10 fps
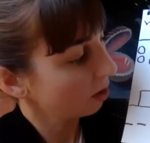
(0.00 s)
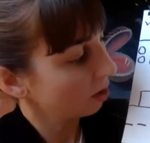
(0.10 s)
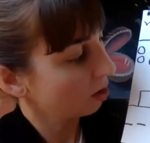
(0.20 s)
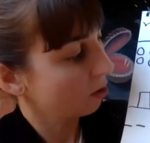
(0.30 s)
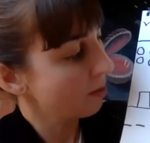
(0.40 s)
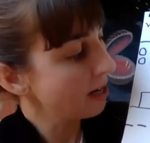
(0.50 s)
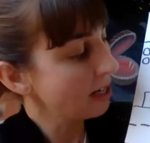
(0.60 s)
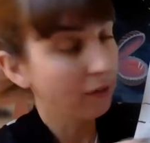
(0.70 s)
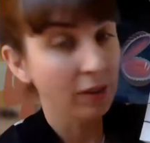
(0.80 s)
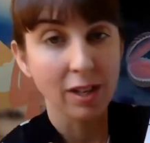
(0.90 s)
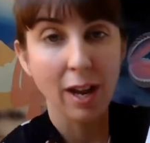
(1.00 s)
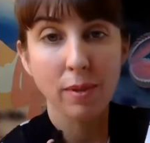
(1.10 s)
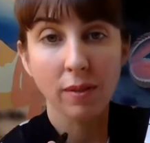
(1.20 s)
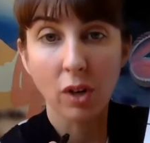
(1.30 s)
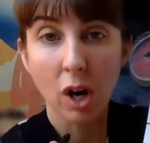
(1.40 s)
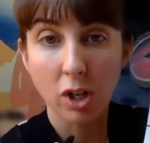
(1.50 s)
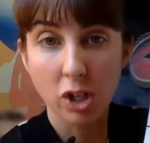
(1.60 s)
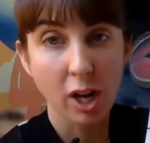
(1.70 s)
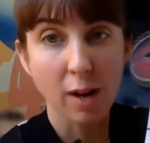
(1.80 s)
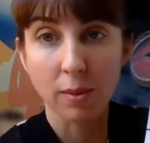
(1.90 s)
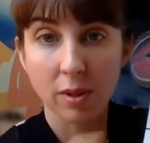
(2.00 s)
There's many different types of car shapes.